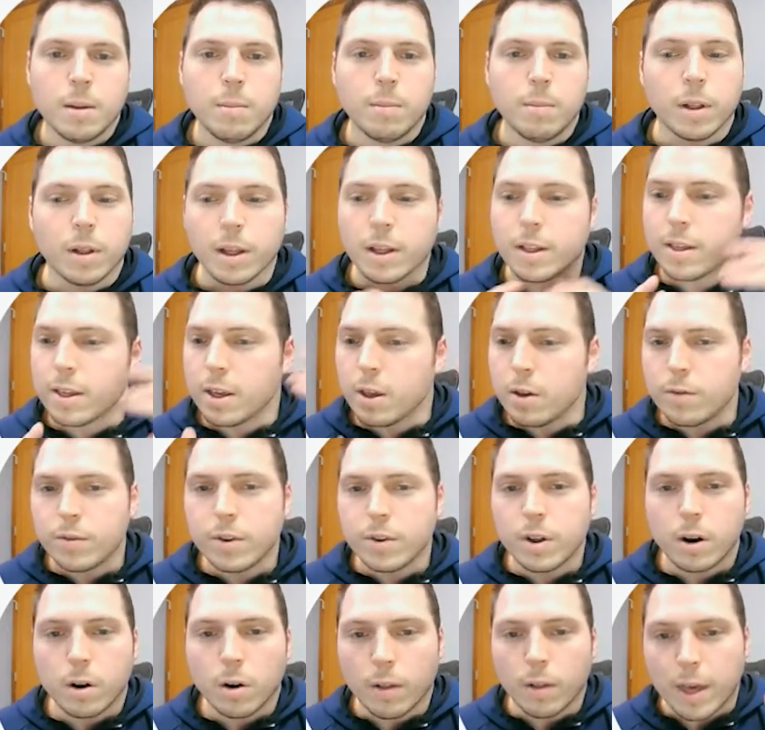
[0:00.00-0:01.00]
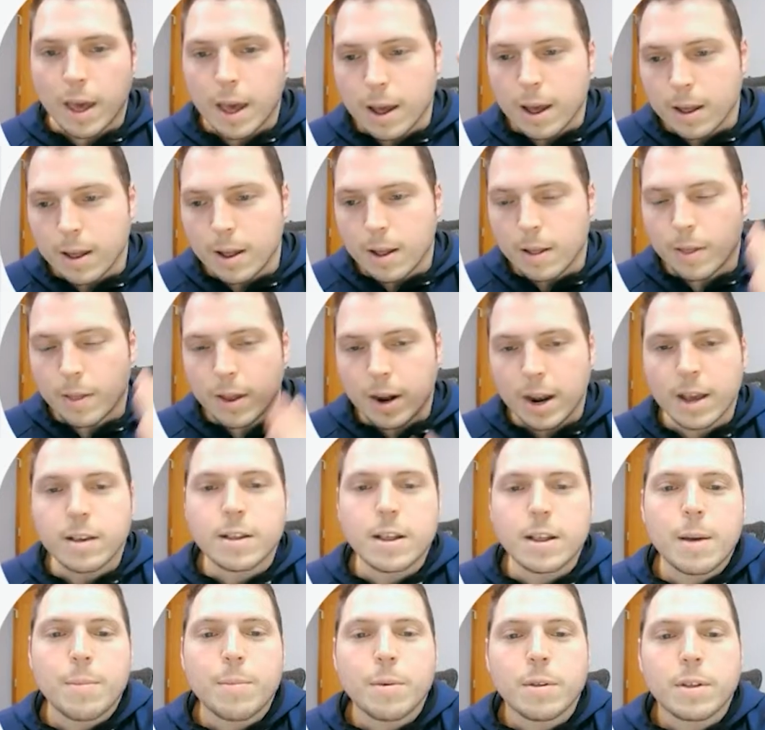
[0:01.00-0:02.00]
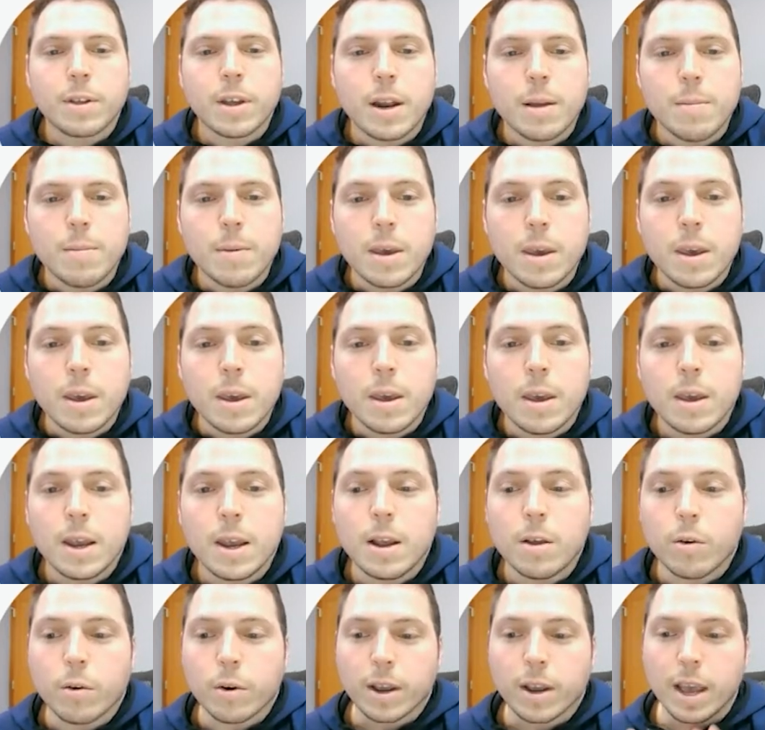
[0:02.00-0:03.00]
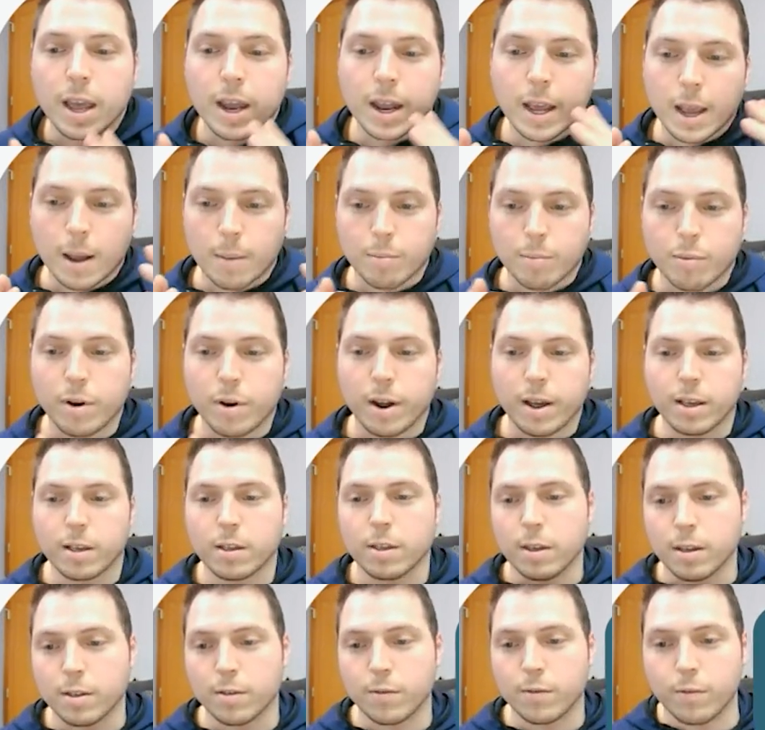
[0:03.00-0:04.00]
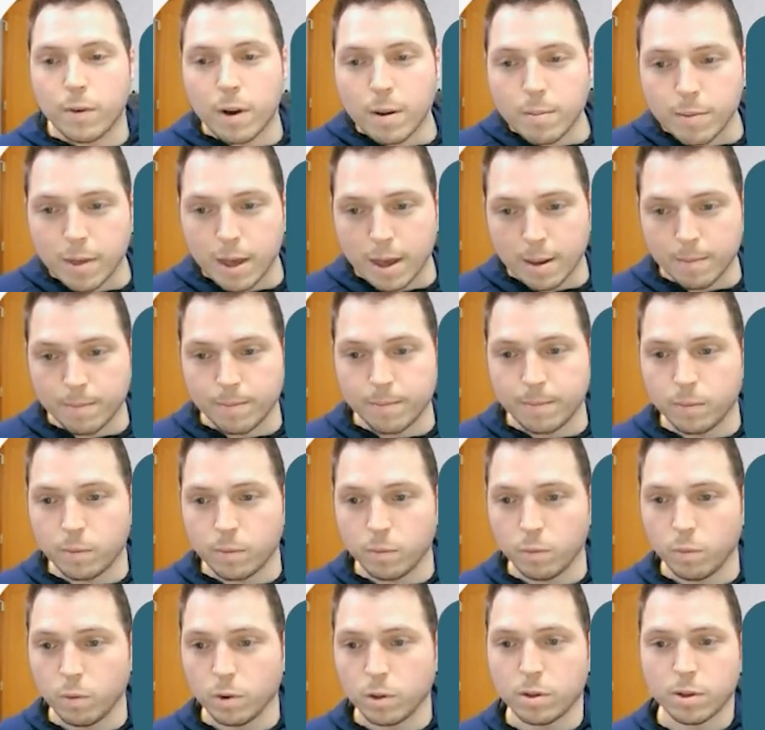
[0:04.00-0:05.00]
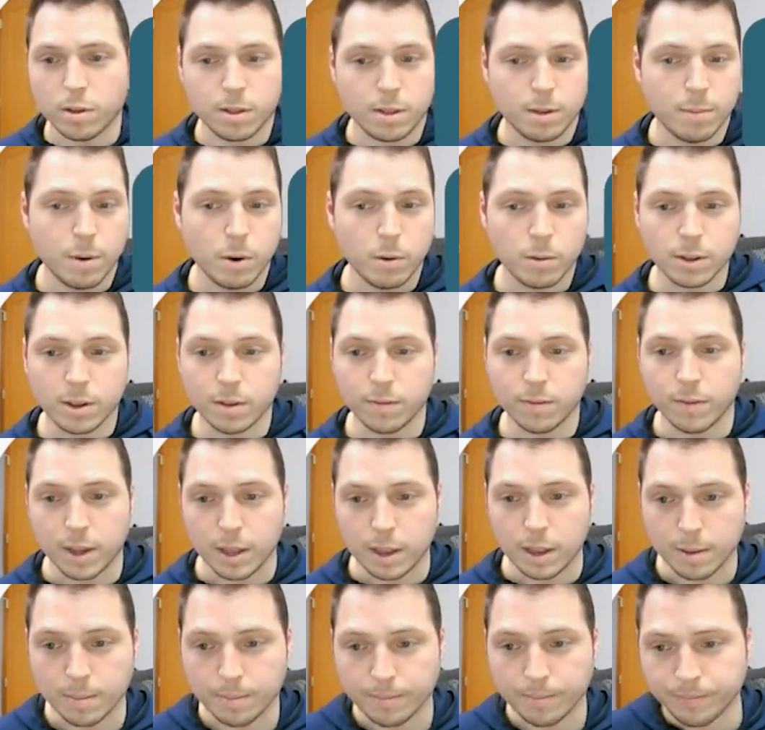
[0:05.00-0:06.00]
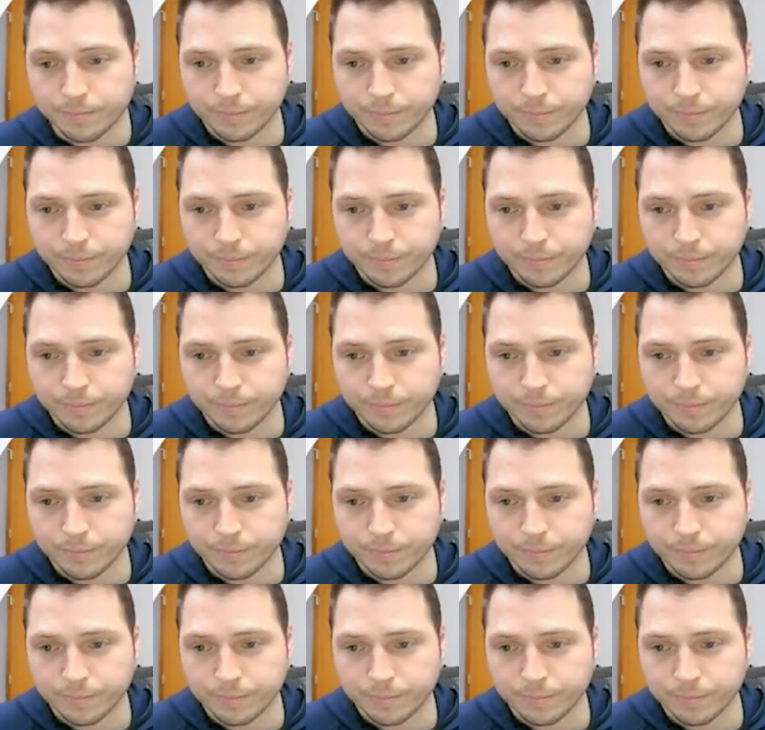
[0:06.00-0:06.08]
Well, let's say you've done all that. The next step is going to be either getting a price list from them, which is the most convenient,